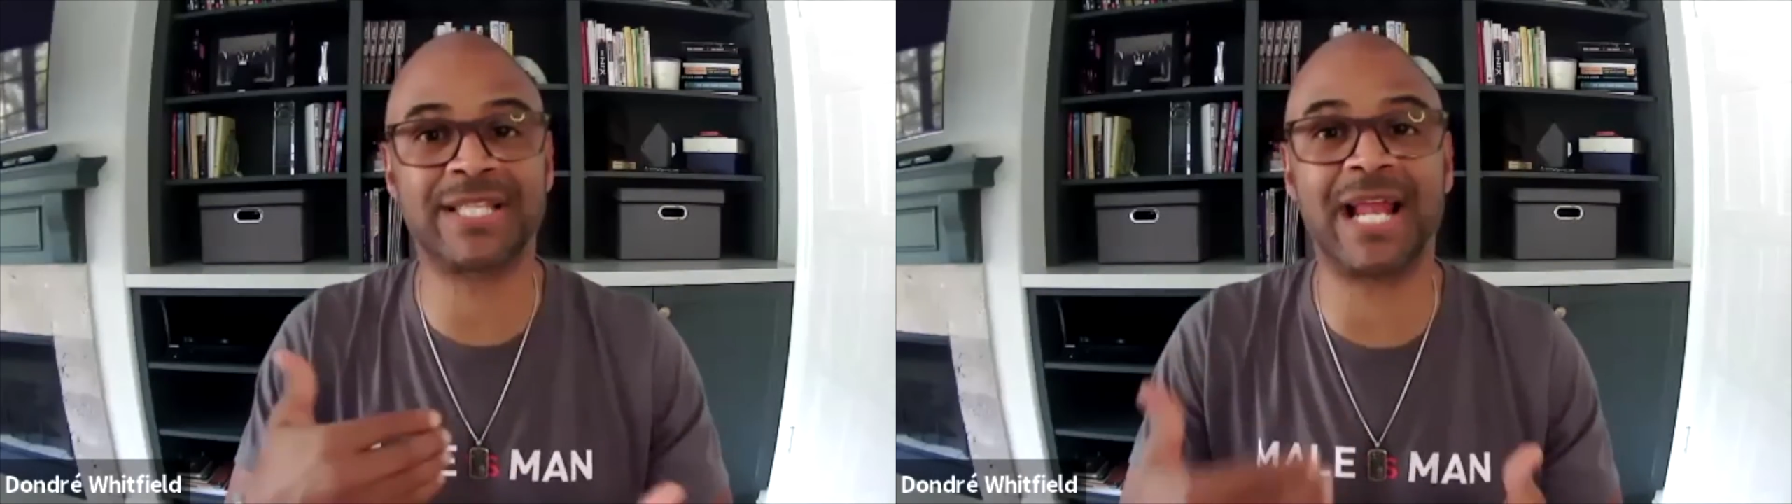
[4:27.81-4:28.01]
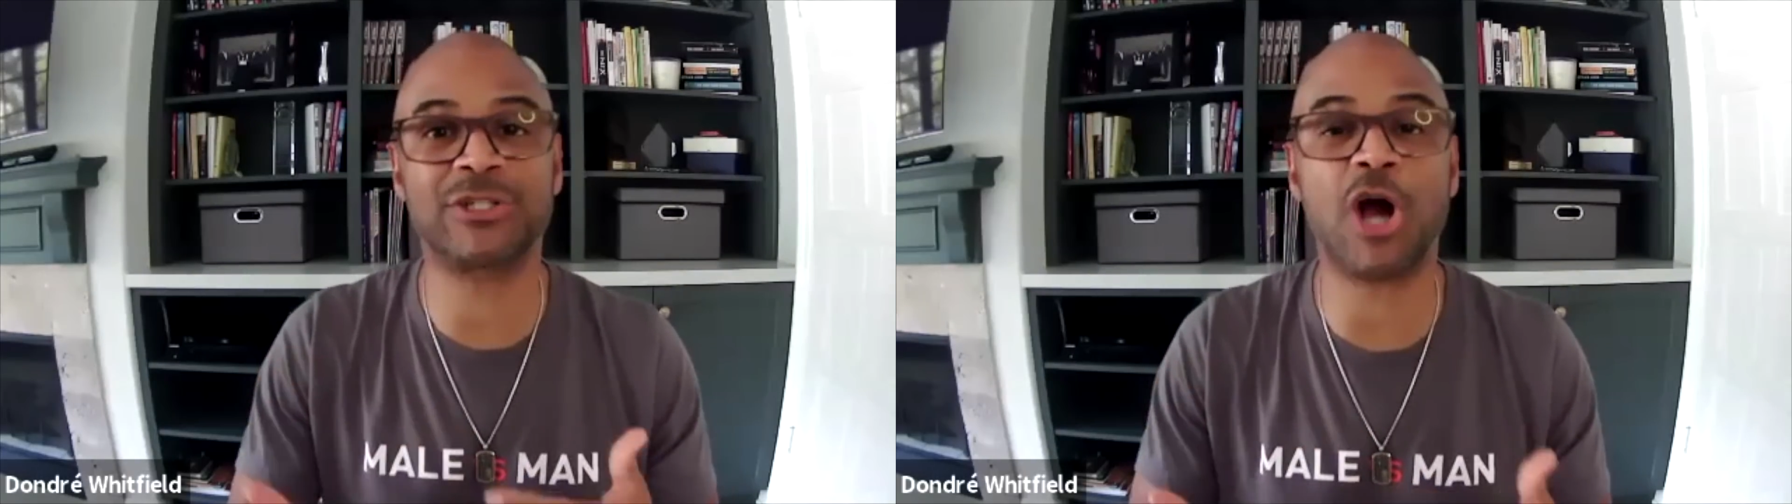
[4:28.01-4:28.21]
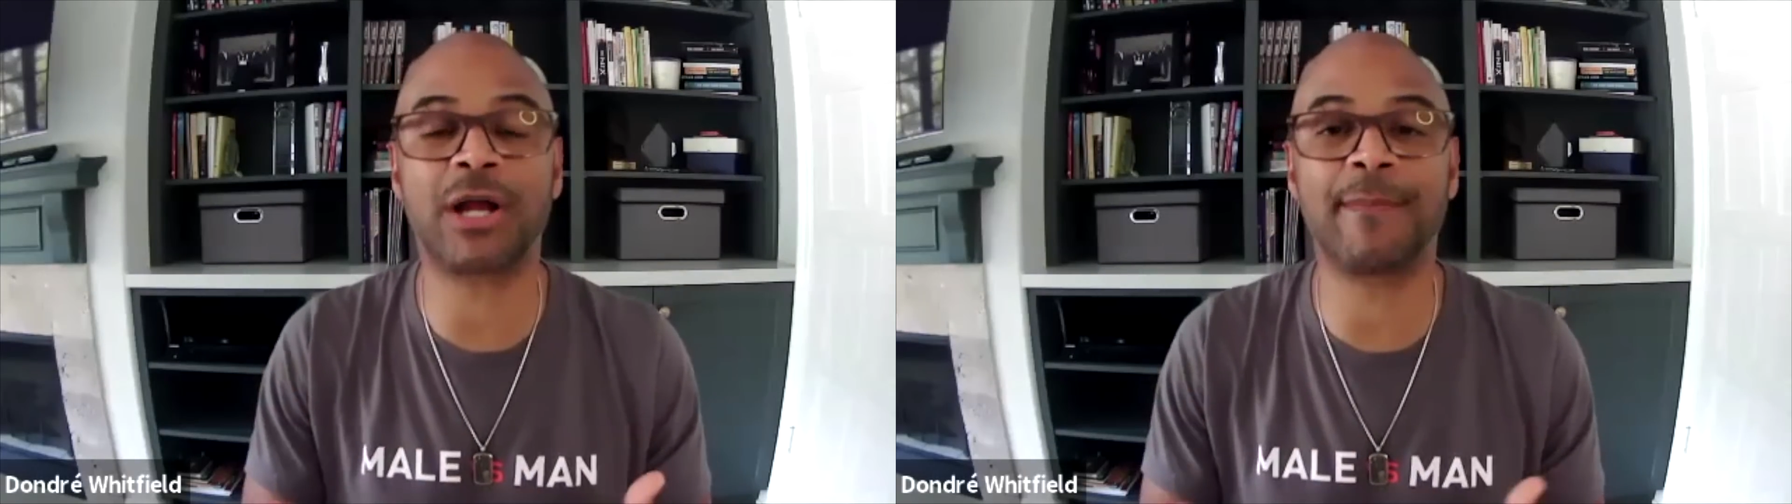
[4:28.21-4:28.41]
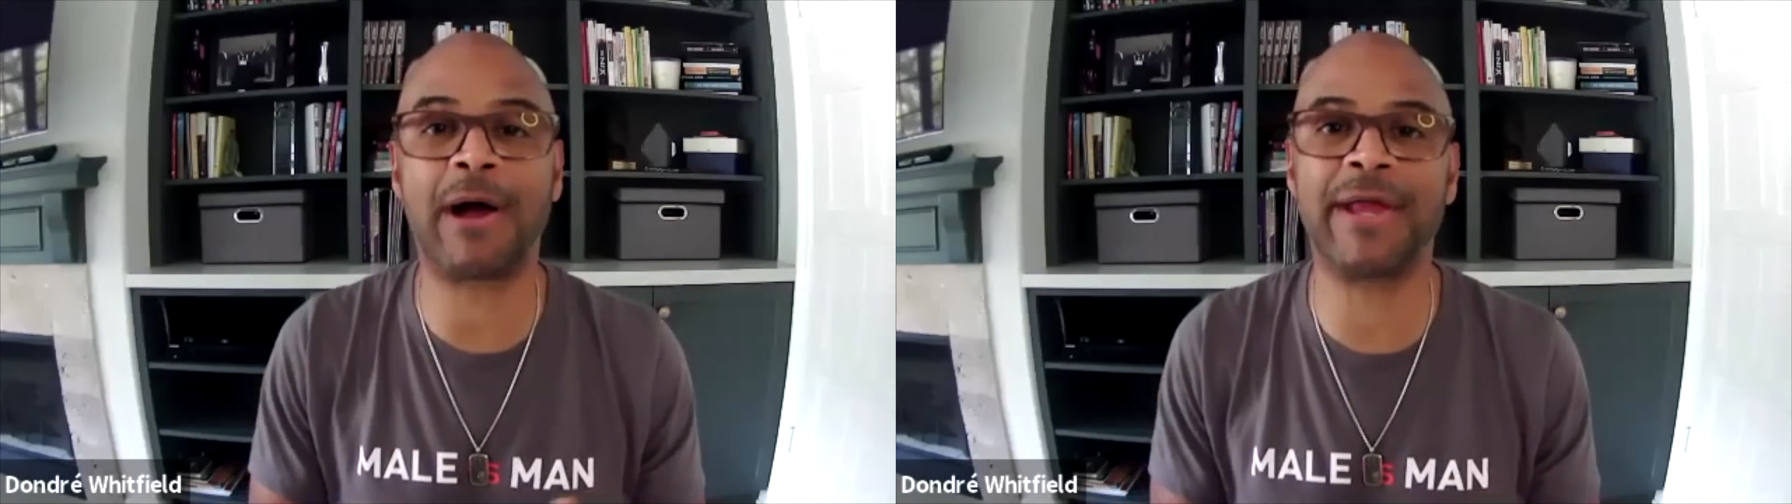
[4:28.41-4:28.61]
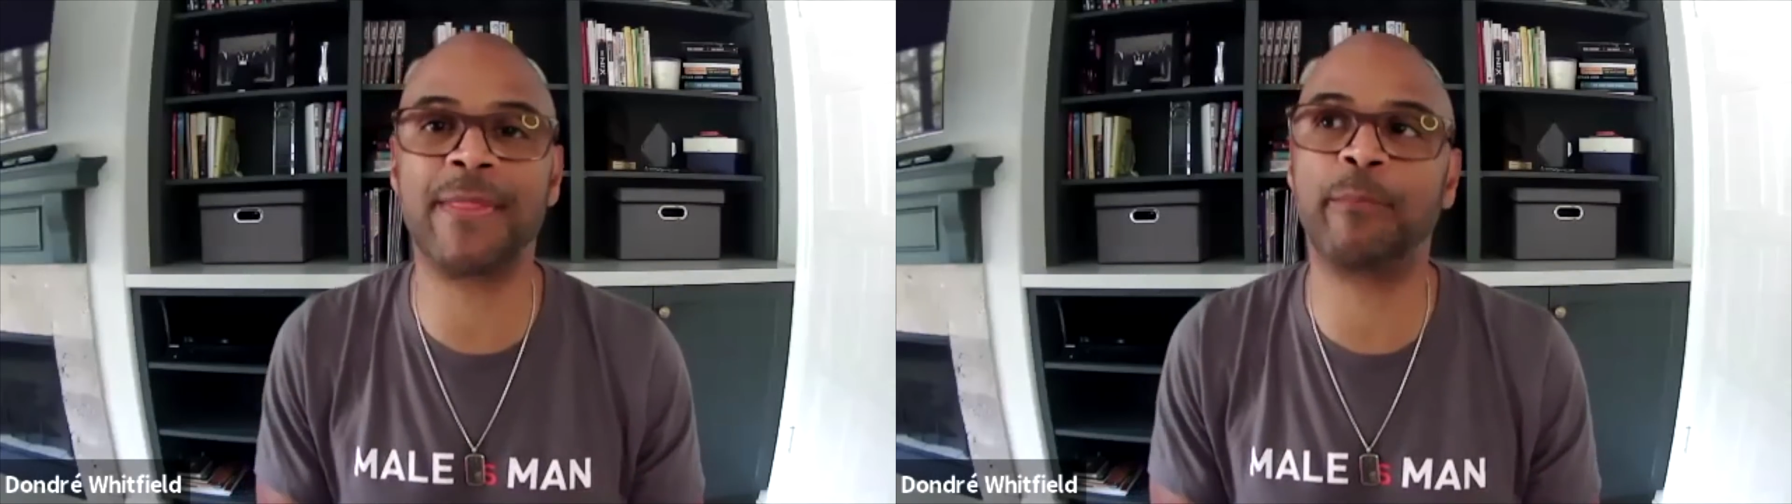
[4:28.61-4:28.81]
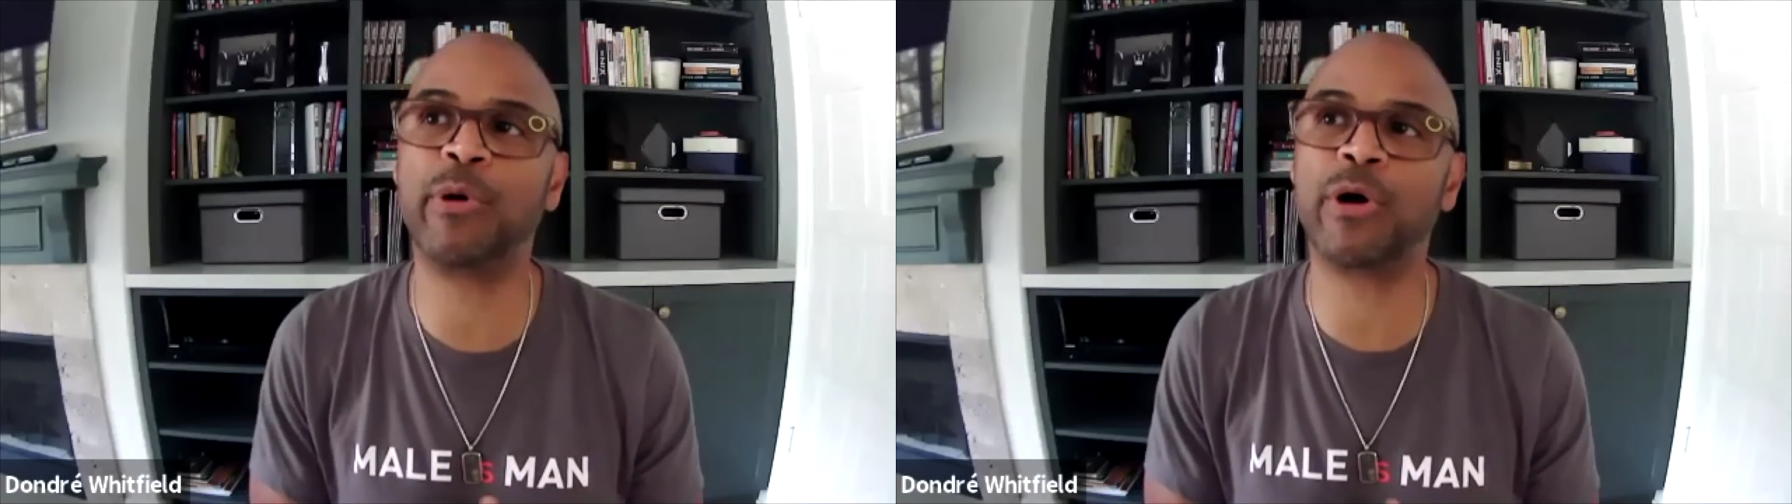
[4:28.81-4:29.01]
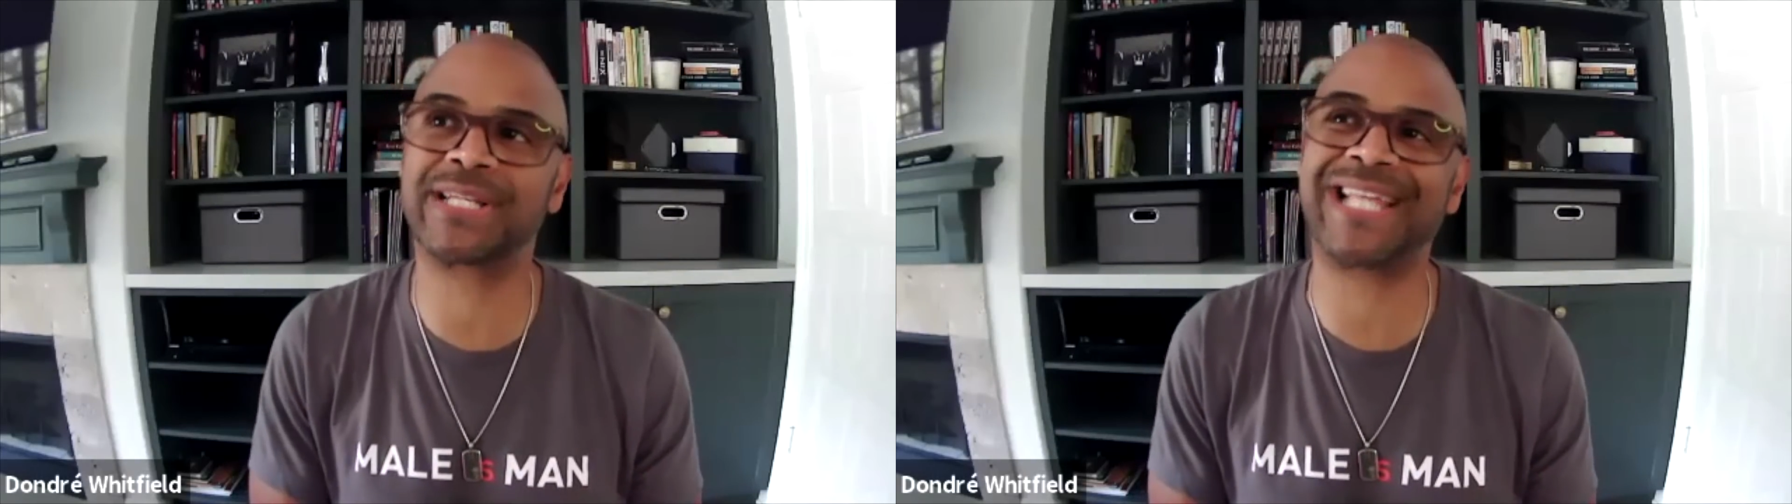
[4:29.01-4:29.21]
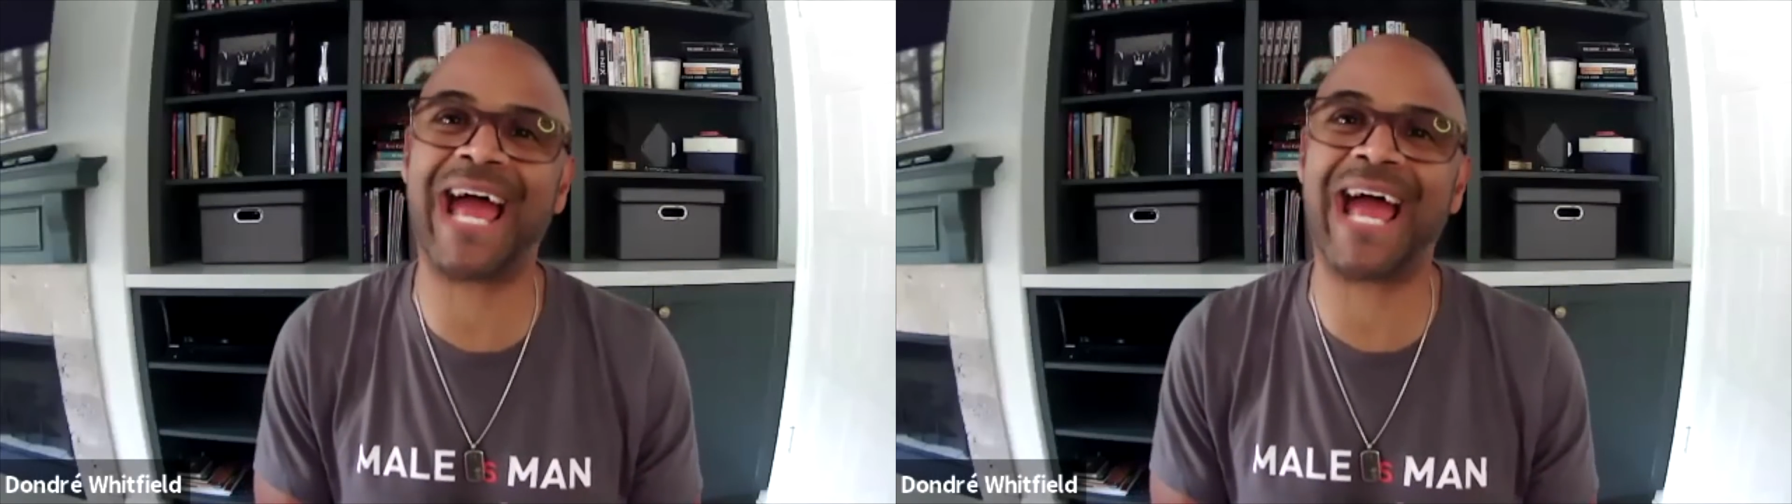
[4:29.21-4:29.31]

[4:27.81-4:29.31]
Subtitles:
I talk about in the book is that